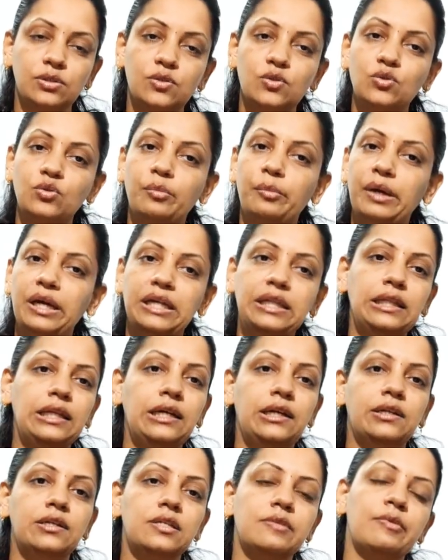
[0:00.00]
So mainly
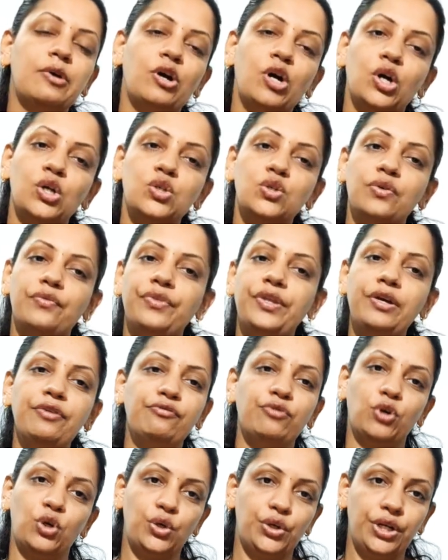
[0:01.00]
it is because of the
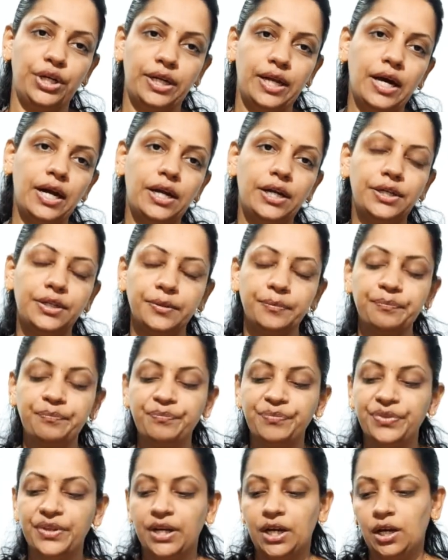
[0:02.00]
faulty diet.
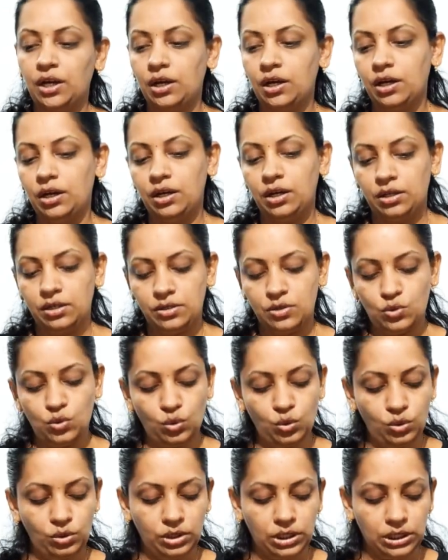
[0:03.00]

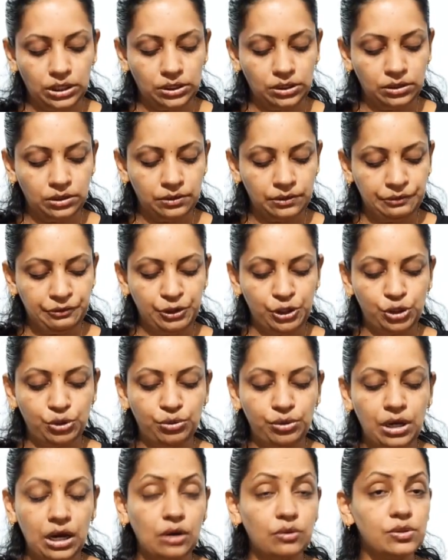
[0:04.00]
So we
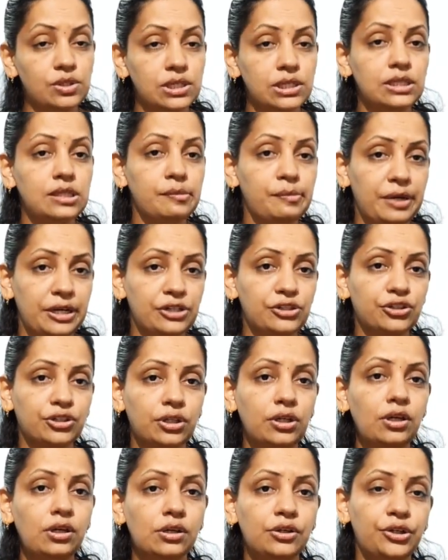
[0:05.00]
should counsel the
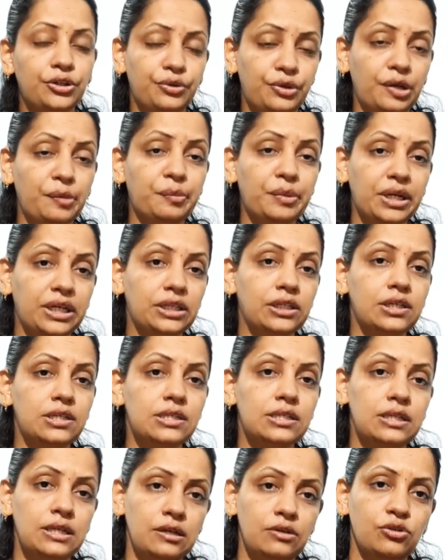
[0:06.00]
patient during
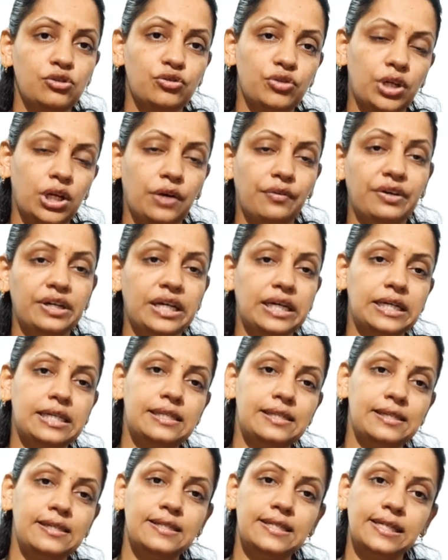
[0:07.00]
pregnancy, during our
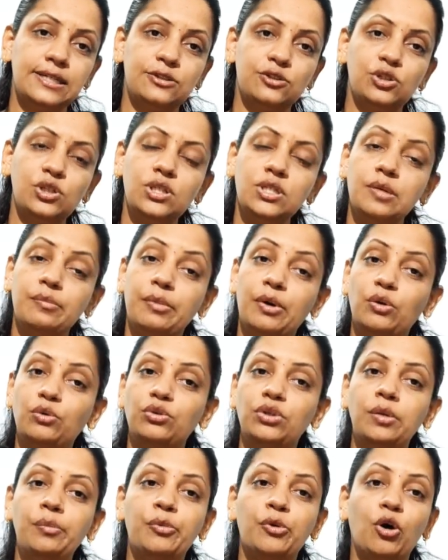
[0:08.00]
ANC sessions, about
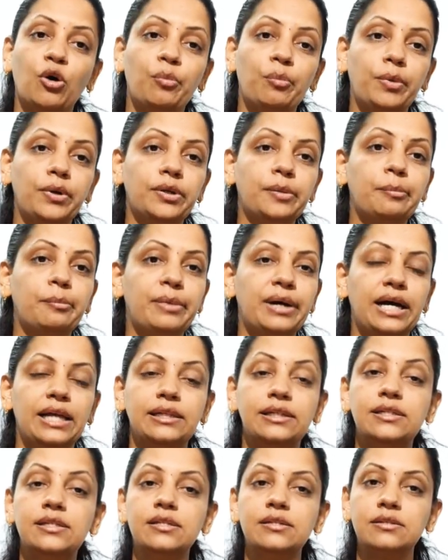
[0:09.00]
the proper
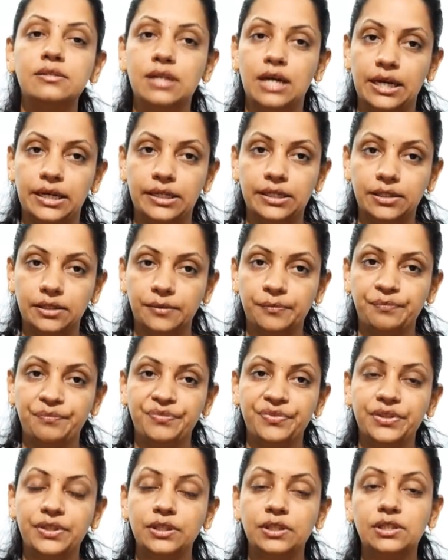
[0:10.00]
balanced diet.
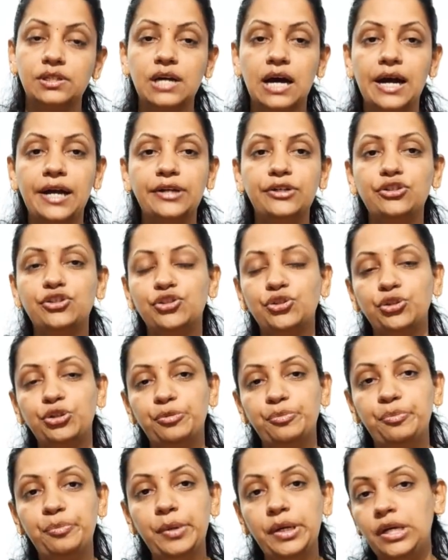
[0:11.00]
The diet
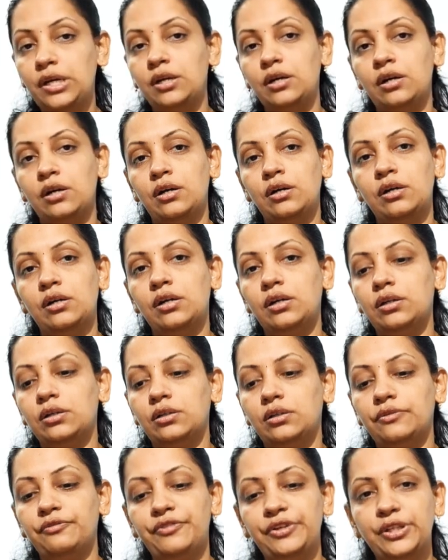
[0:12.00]
should be
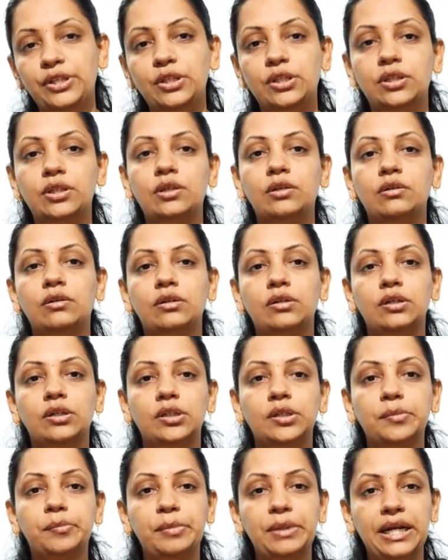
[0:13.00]
with
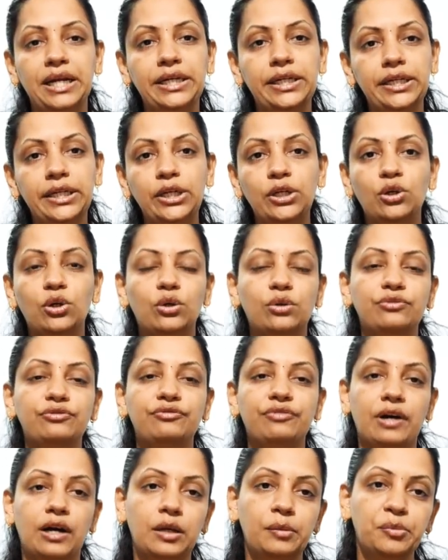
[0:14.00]
plenty of
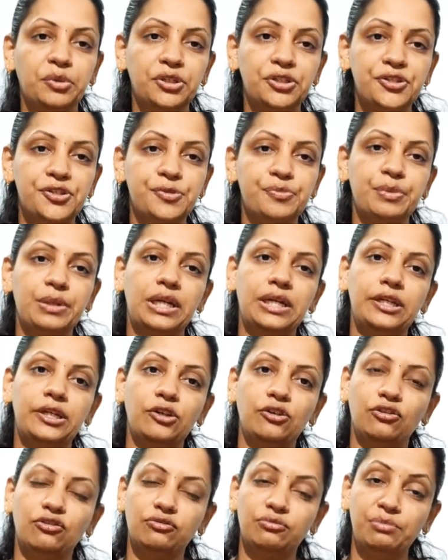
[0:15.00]
fibers, plenty
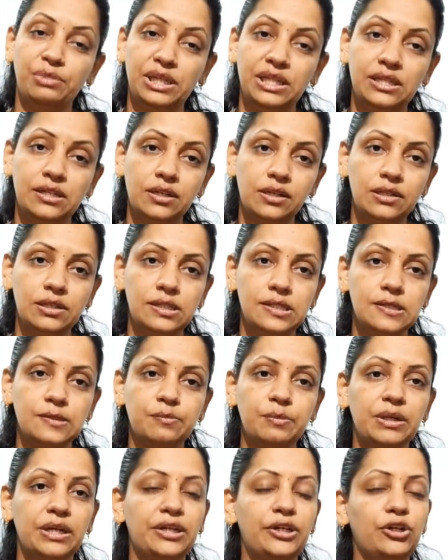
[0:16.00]
of minerals,
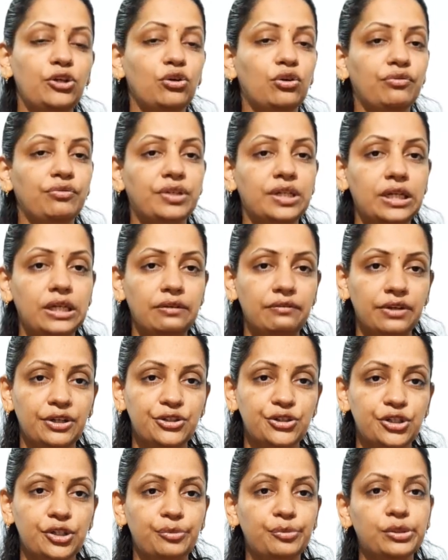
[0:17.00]
plenty of green
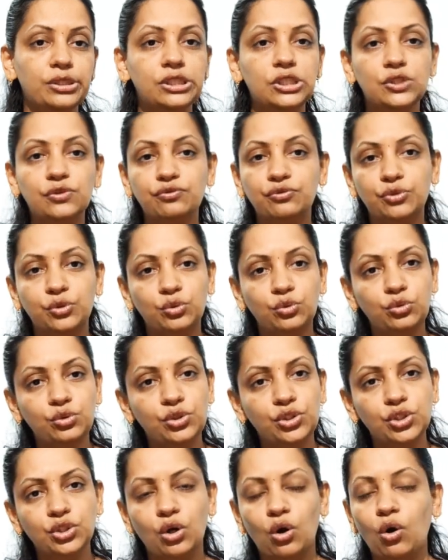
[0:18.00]
vegetables, fruits.
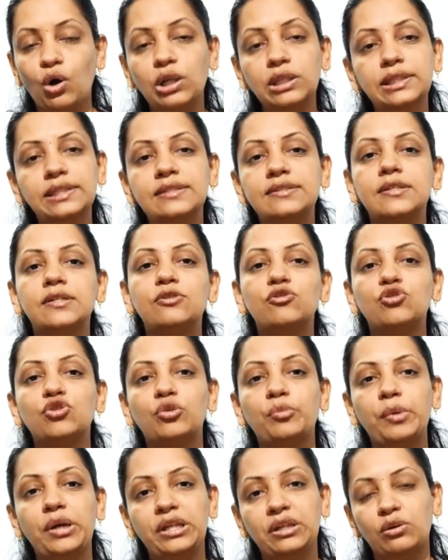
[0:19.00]
All these things should
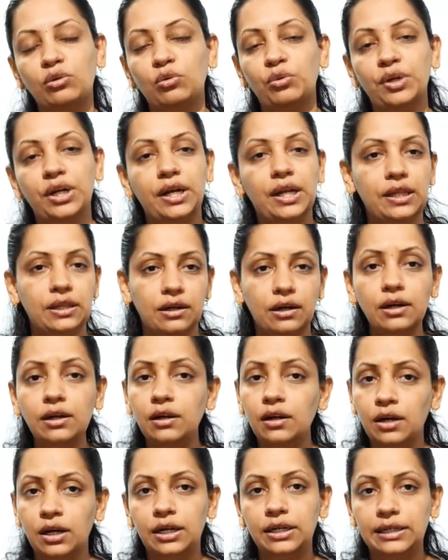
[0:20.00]
be included in her
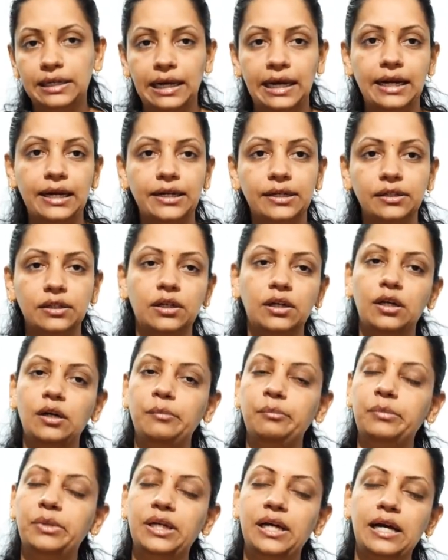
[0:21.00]
diet.
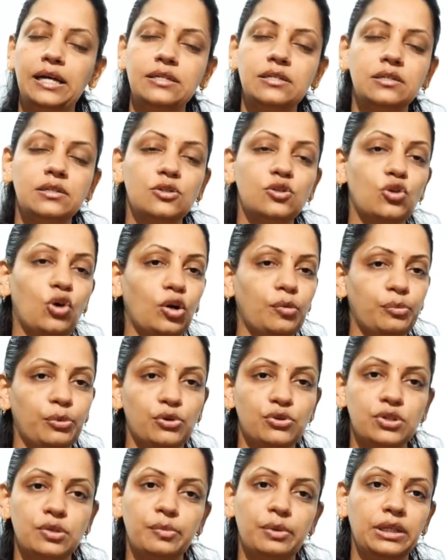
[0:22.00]
But as it is not
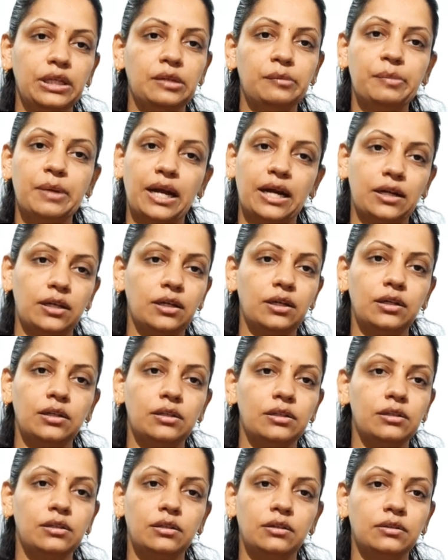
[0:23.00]
possible in
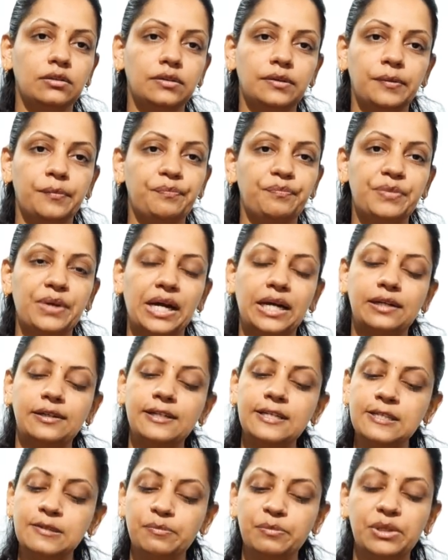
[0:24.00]
practical
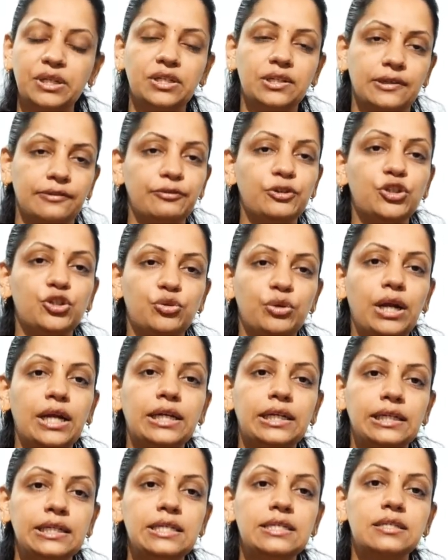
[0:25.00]
practice, but we should at
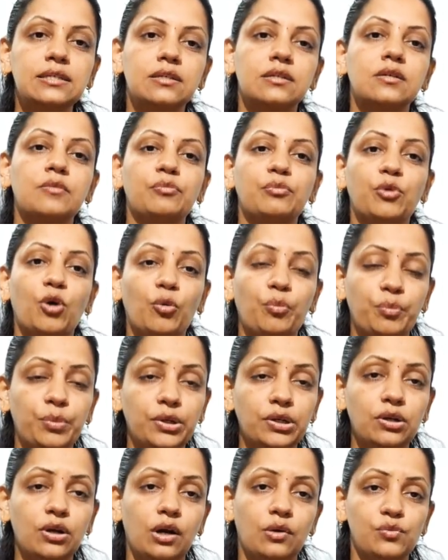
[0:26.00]
least, proper
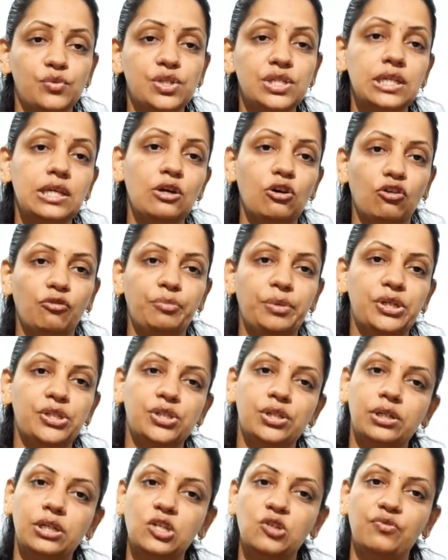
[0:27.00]
counseling of
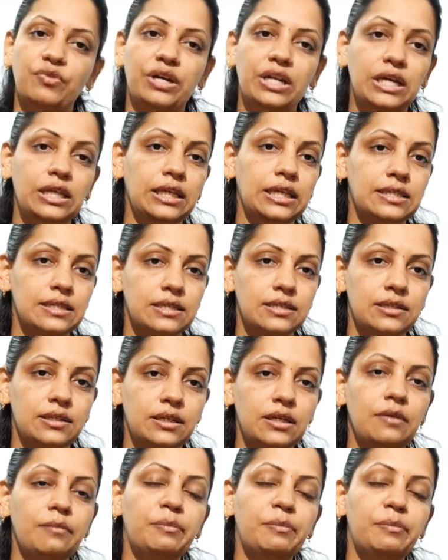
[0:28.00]
patient is very necessary.